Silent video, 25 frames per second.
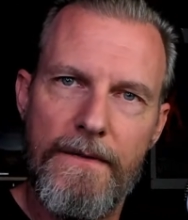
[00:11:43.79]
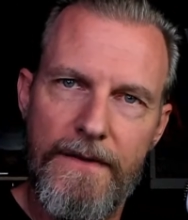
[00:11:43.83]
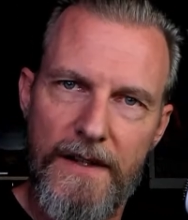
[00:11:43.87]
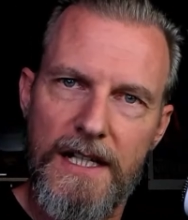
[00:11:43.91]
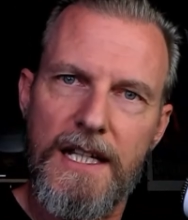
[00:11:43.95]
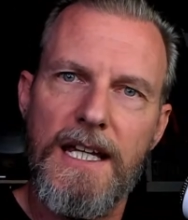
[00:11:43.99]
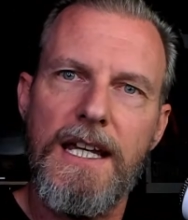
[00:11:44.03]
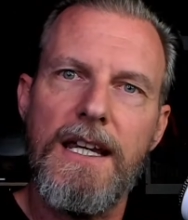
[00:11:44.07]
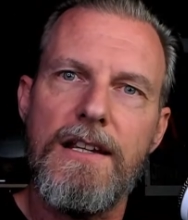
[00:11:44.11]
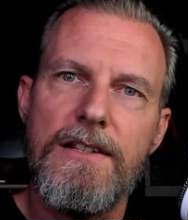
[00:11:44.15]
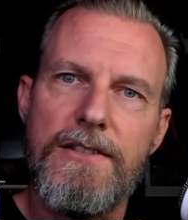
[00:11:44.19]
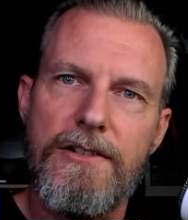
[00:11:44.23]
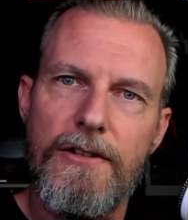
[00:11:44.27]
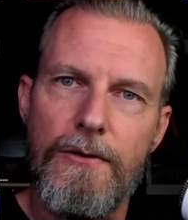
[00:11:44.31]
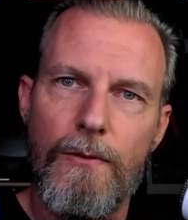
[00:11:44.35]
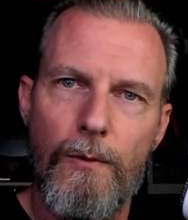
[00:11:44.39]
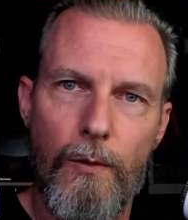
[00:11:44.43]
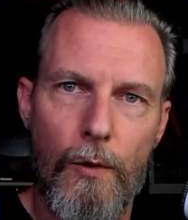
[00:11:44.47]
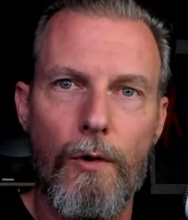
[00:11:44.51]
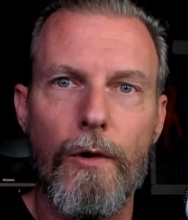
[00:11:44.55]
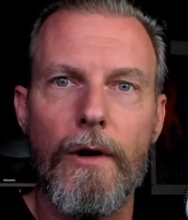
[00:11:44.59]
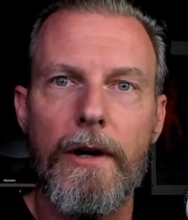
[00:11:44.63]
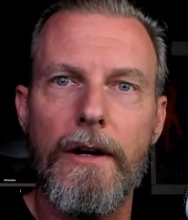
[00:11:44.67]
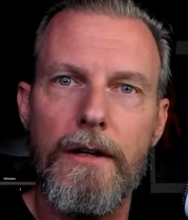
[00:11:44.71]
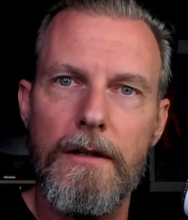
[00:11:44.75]
the Geezer
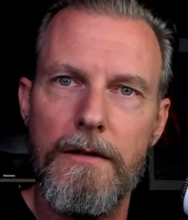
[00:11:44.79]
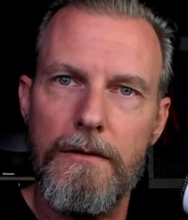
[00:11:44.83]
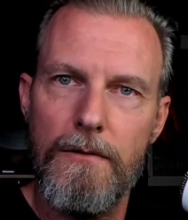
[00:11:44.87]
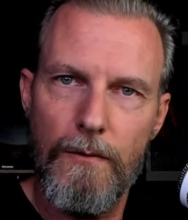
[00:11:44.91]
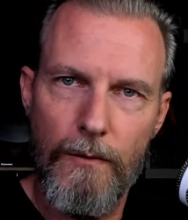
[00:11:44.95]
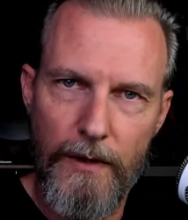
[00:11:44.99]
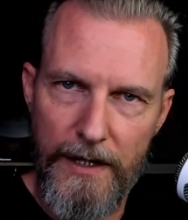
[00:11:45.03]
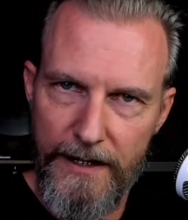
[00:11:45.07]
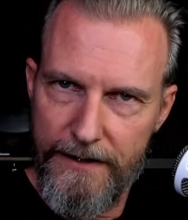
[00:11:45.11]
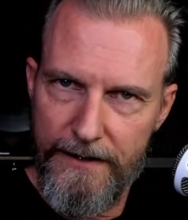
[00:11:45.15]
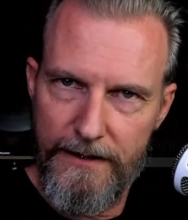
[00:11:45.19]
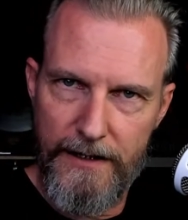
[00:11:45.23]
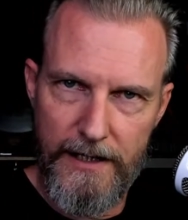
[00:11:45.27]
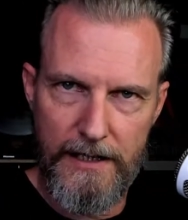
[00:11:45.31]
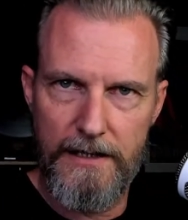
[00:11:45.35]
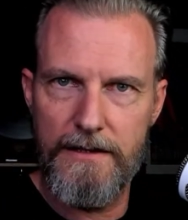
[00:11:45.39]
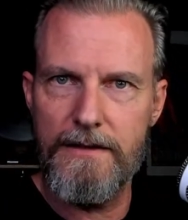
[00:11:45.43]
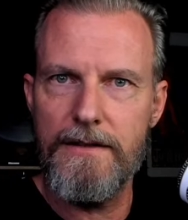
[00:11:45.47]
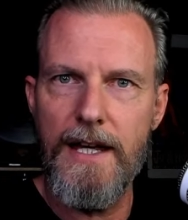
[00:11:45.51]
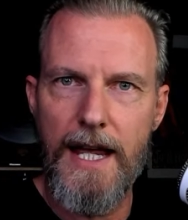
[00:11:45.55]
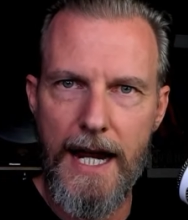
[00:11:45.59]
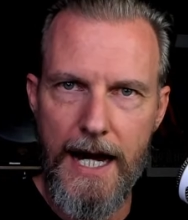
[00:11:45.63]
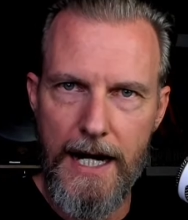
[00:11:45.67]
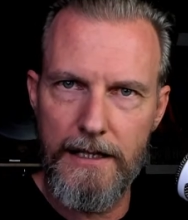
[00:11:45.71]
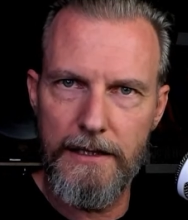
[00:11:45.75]
War with
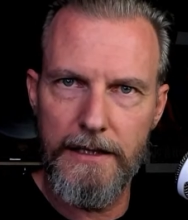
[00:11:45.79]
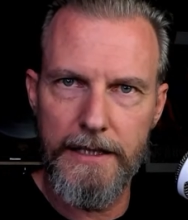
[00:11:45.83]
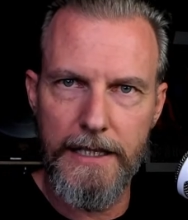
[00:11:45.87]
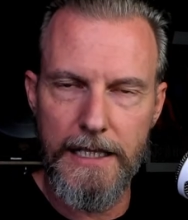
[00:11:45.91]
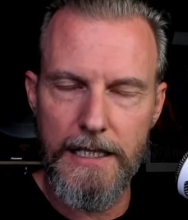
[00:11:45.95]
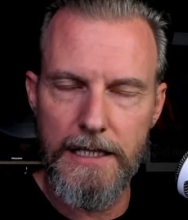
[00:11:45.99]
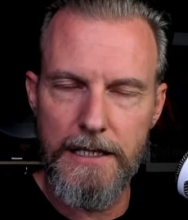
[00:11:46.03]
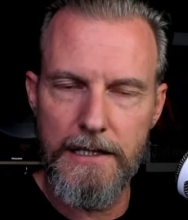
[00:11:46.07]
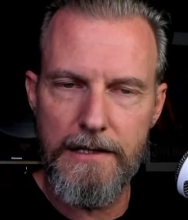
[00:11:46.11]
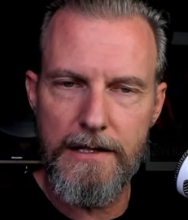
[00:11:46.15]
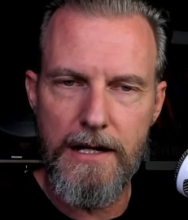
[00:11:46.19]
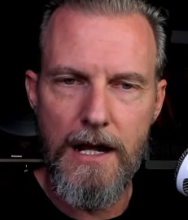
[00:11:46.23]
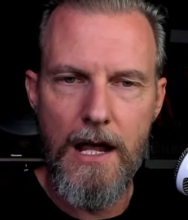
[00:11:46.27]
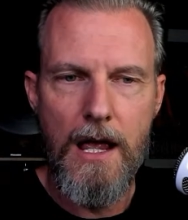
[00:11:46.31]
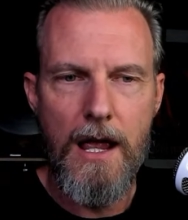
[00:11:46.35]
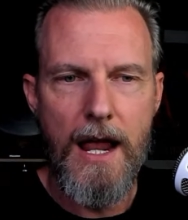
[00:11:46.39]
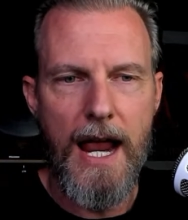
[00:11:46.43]
the aliens,